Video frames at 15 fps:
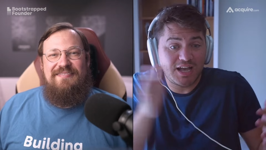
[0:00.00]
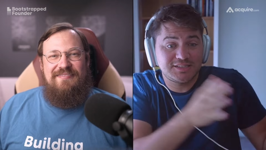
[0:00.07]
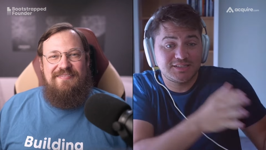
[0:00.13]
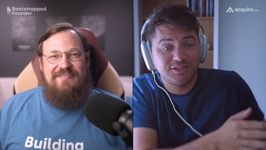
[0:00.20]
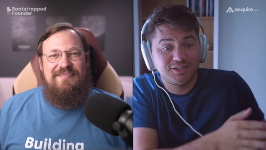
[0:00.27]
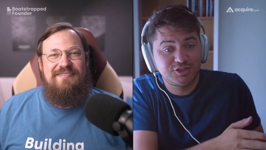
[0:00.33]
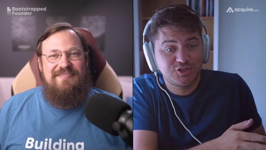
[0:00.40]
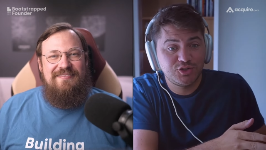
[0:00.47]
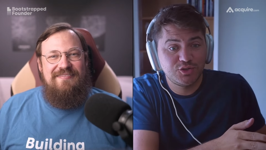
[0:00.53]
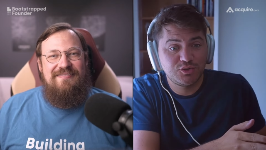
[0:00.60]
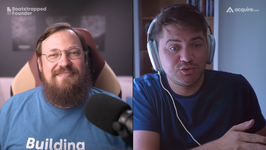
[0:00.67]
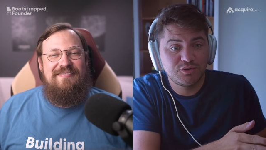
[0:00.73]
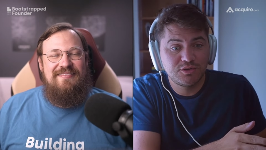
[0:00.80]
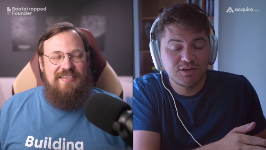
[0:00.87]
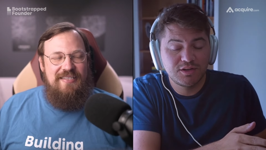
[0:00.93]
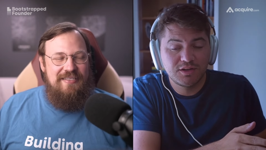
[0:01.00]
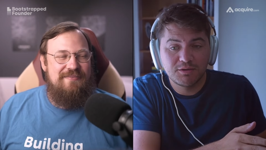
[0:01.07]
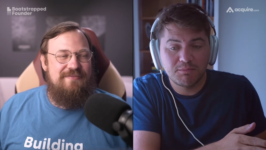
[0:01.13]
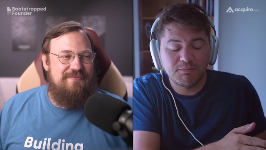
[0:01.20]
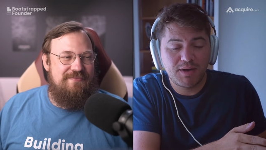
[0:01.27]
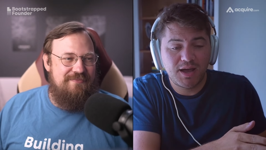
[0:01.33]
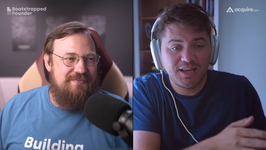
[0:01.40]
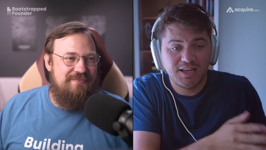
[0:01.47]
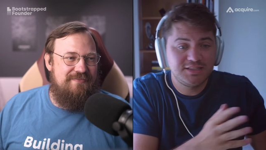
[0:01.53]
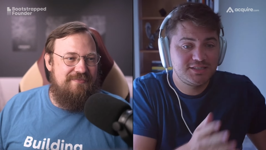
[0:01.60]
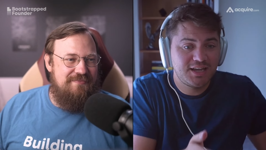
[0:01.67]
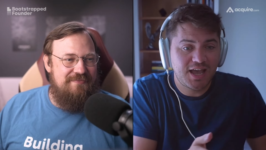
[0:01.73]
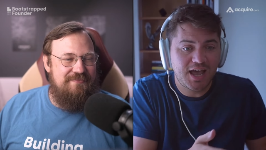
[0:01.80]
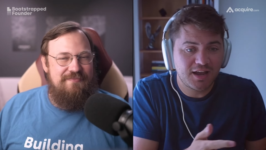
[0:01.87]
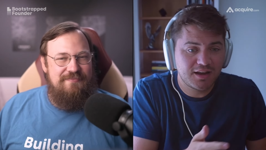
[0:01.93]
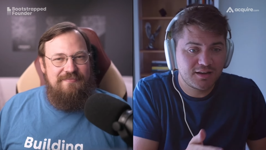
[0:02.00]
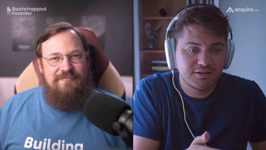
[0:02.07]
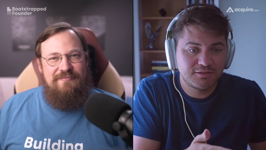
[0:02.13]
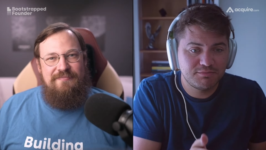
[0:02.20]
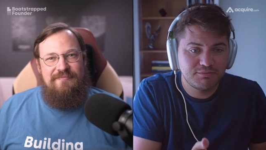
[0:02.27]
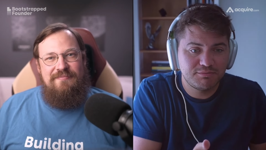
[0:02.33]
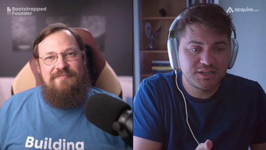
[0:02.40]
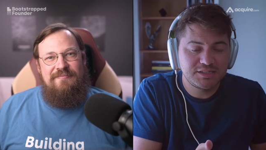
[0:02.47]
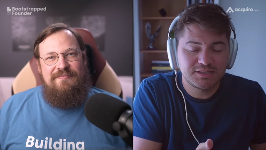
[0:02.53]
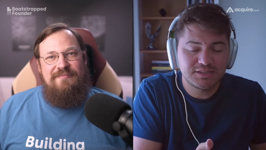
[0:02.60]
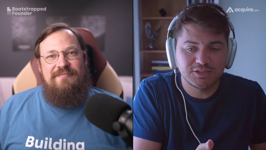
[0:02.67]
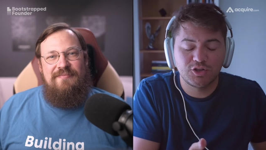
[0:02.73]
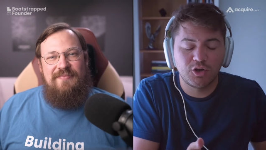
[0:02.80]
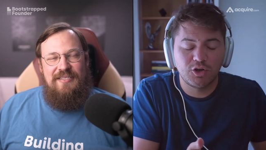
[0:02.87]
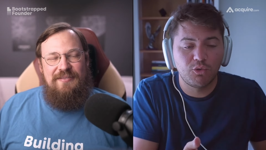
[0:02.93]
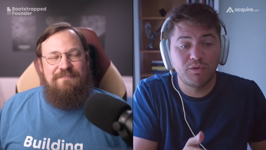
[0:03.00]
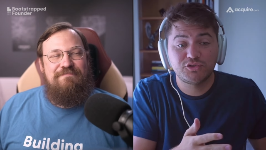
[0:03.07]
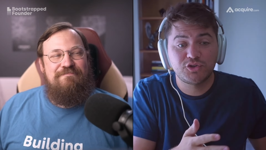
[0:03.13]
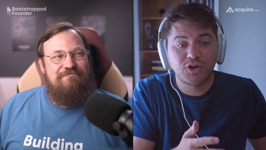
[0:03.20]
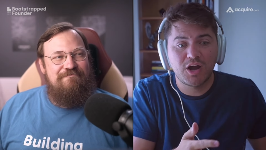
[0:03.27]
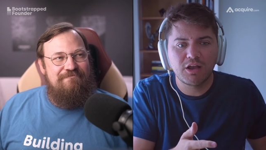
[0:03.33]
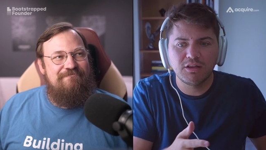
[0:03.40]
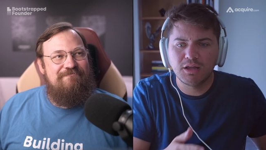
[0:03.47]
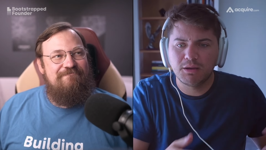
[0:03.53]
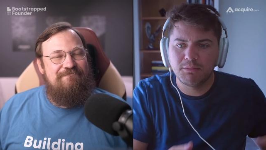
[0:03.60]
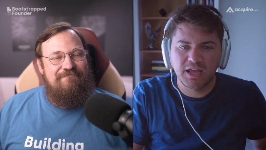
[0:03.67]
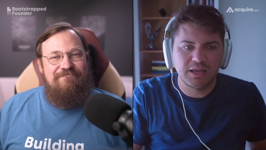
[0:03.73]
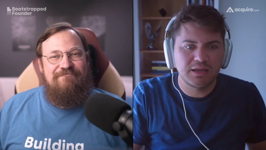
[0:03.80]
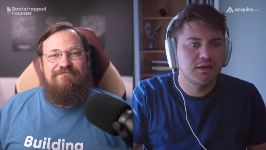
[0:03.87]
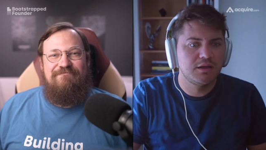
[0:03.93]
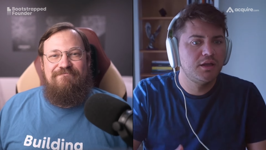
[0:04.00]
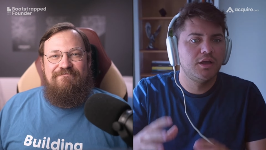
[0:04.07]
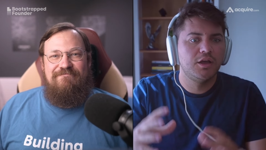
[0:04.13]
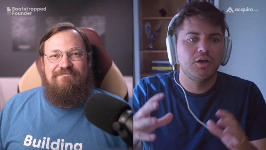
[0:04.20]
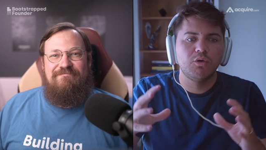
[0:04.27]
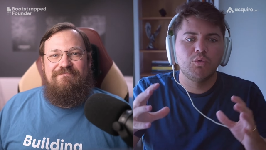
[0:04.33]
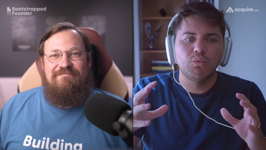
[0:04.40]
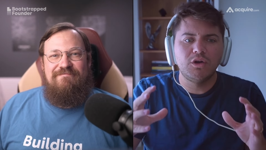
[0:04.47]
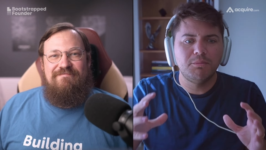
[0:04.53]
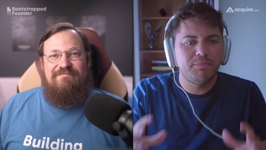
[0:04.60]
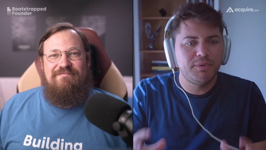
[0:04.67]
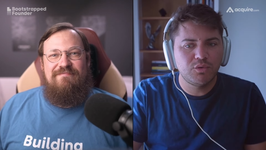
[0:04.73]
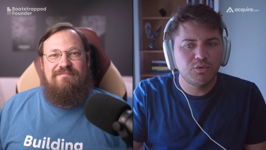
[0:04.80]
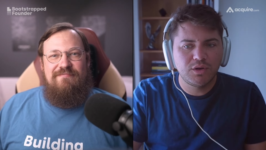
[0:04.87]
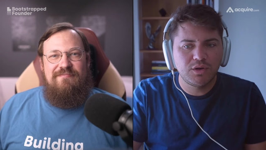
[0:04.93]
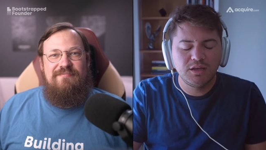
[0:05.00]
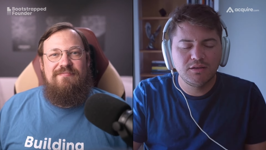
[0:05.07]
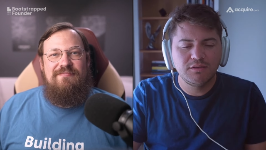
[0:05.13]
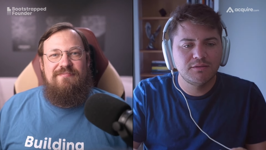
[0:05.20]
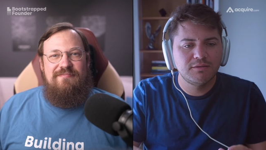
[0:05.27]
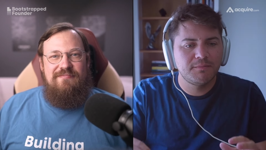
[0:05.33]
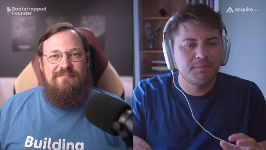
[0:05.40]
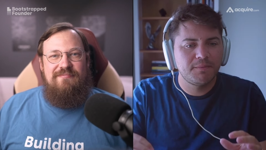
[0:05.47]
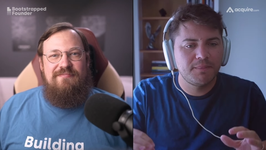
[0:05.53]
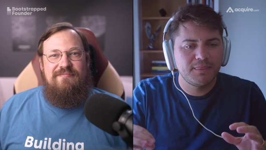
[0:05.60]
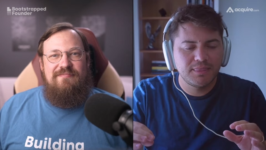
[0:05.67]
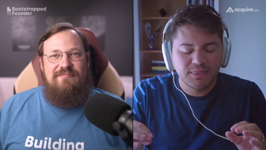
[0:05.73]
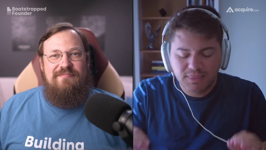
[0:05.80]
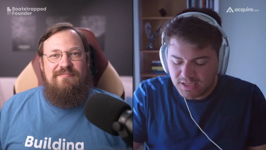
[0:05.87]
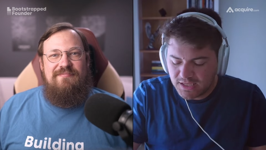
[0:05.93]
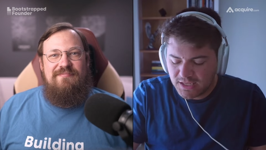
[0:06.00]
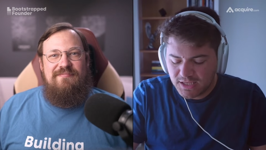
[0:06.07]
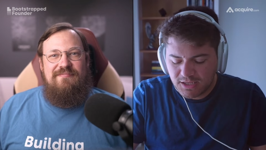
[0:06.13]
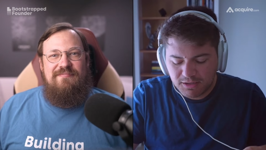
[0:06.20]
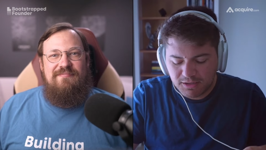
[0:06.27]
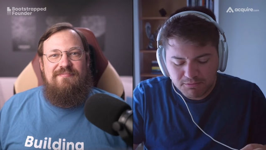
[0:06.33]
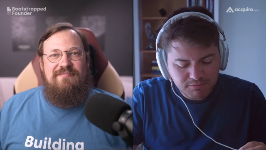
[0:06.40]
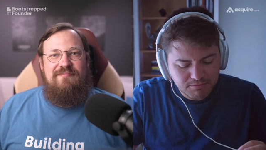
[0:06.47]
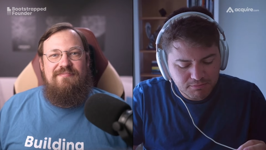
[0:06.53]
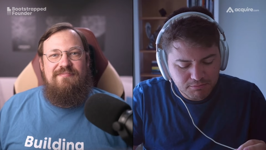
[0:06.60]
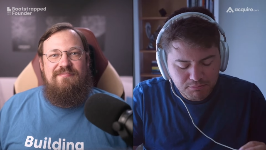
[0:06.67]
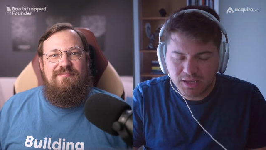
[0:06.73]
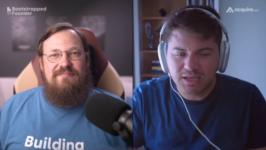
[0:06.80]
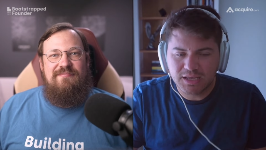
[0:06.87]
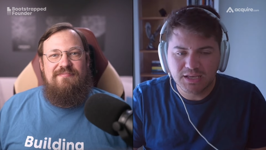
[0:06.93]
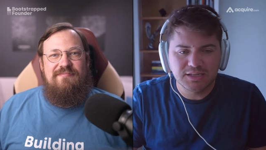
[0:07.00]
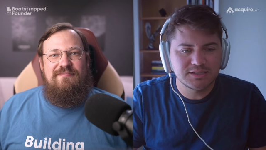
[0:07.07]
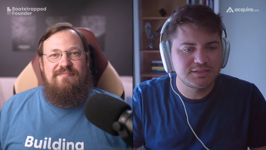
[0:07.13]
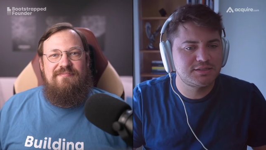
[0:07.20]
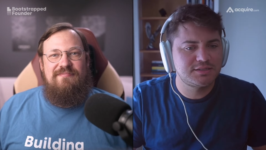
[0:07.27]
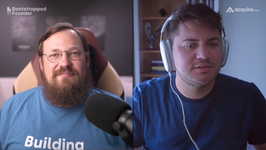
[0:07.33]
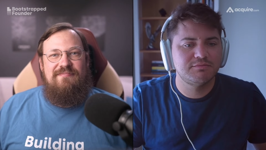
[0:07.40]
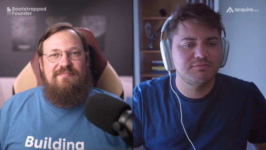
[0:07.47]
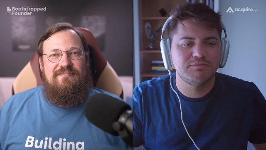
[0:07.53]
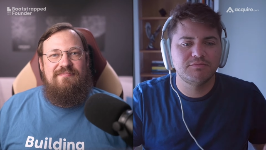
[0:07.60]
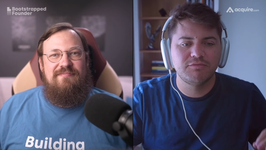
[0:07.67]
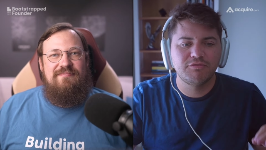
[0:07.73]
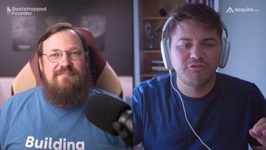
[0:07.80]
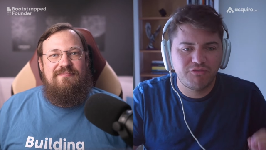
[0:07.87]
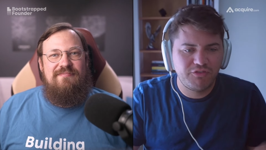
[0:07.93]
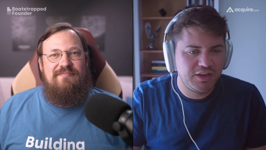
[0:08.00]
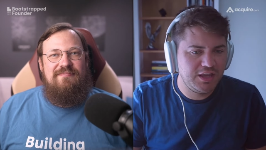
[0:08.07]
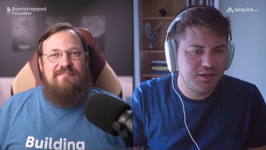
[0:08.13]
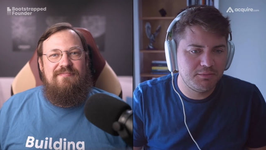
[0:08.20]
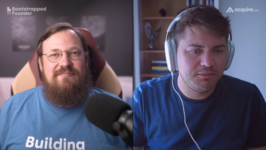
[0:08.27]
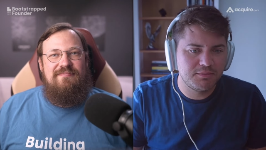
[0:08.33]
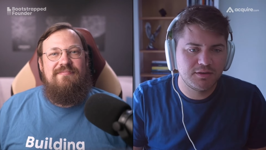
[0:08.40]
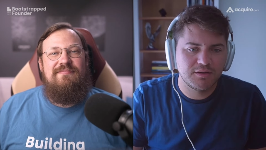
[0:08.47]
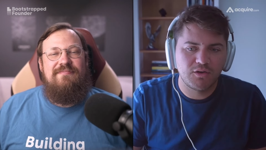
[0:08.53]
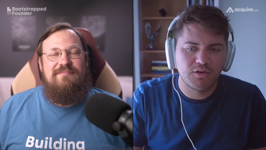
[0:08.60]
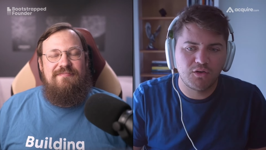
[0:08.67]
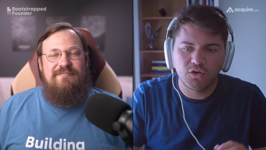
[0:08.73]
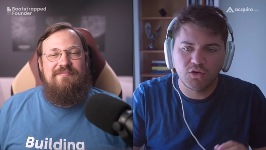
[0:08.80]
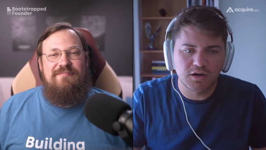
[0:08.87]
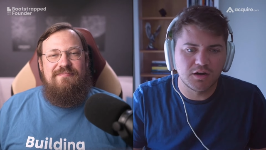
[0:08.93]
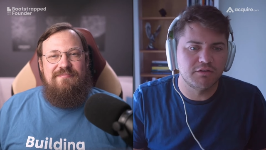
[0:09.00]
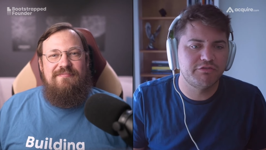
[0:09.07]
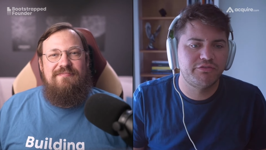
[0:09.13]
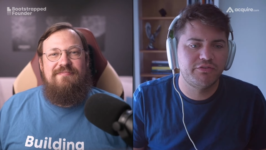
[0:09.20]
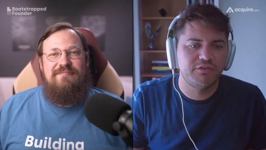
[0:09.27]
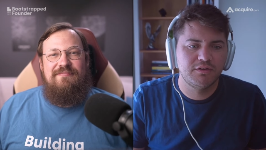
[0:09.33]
Speaker 1: to my indie hacker business. So with Dracula, I'm like, we're building the biggest theme on earth.